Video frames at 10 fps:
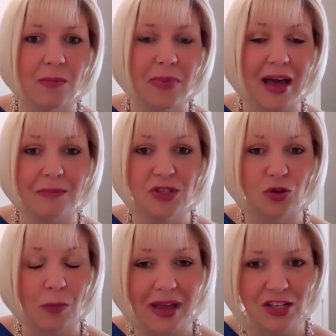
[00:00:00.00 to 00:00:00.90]
Perhaps
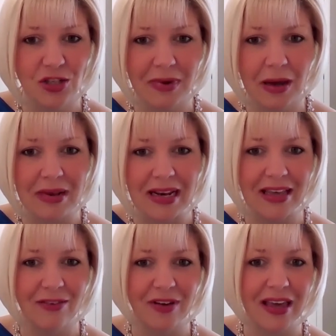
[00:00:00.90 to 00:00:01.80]
your manager might be
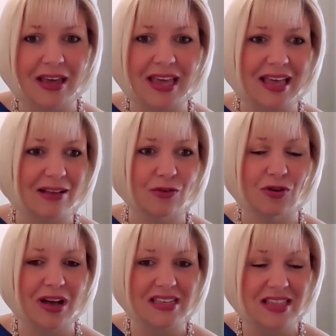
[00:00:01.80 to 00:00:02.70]
leaving
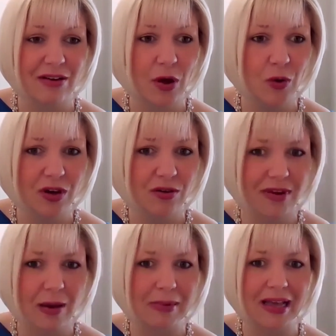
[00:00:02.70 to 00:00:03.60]
or has their own
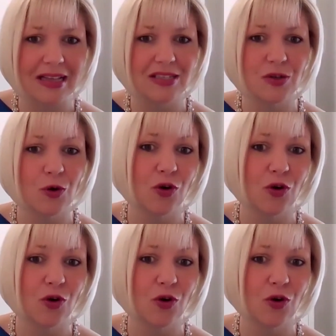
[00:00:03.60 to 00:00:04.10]
career plans,